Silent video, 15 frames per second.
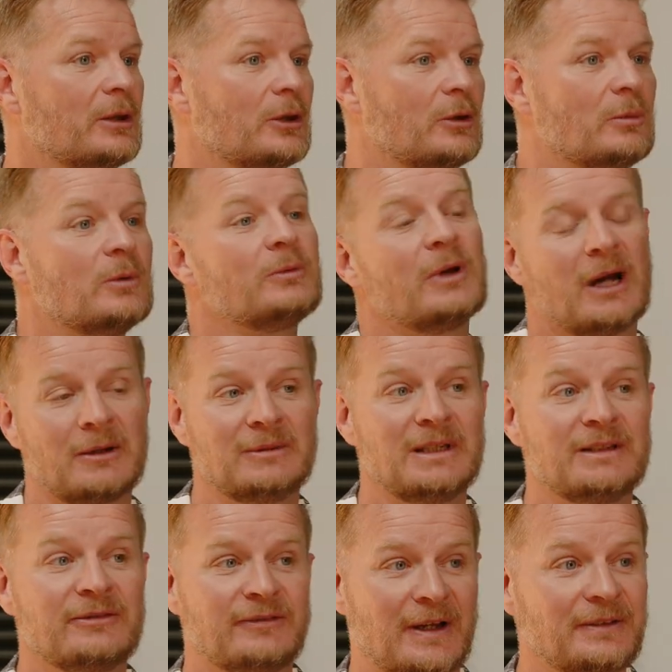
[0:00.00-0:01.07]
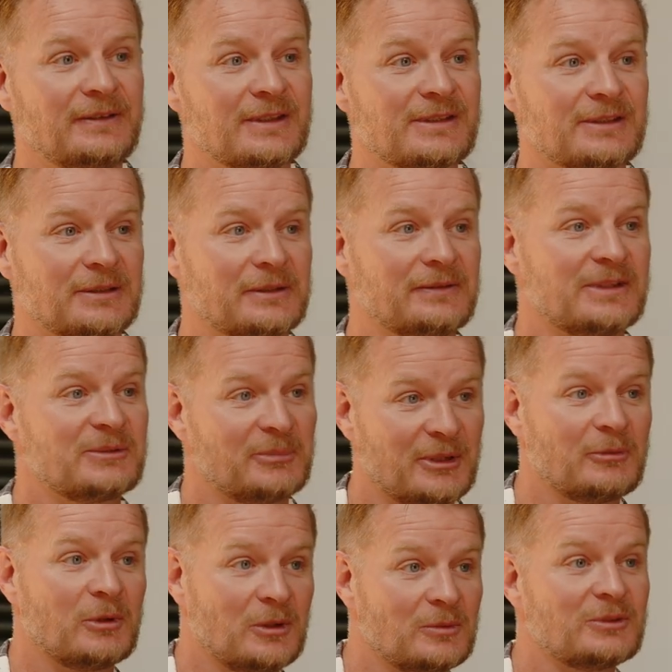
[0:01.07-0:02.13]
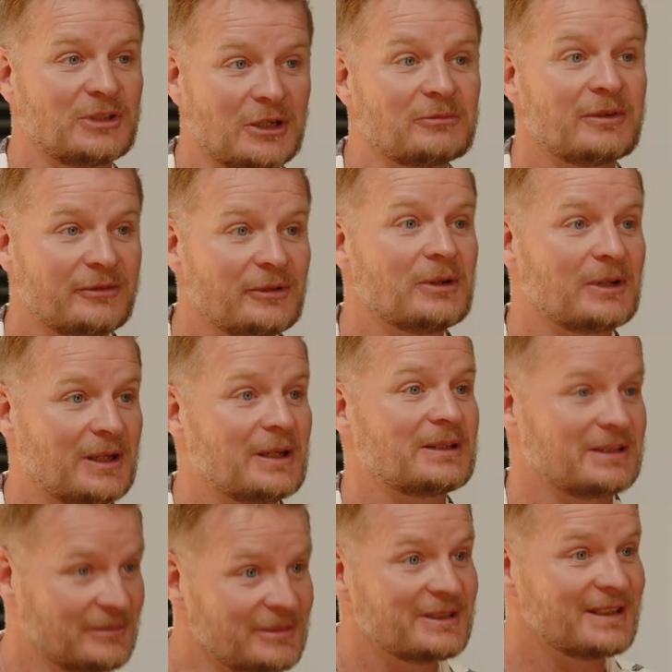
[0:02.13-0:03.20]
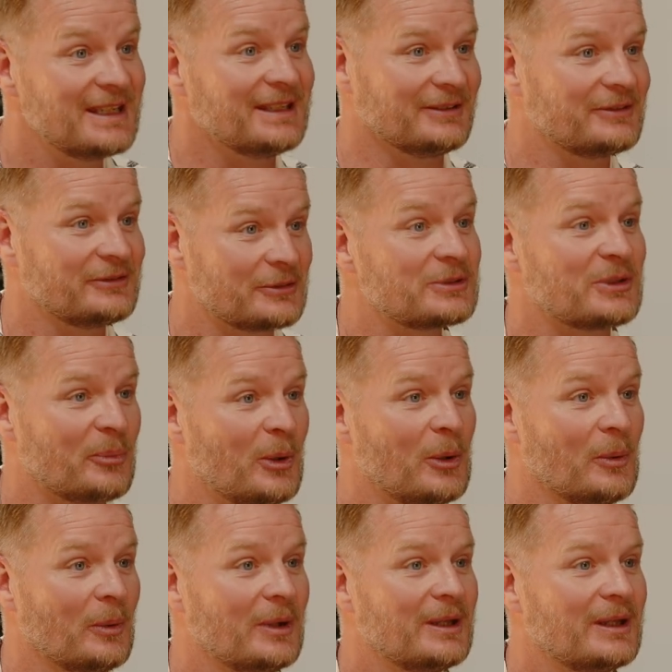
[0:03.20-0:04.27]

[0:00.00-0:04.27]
who will not only fund the service, but will also refer customers in for support.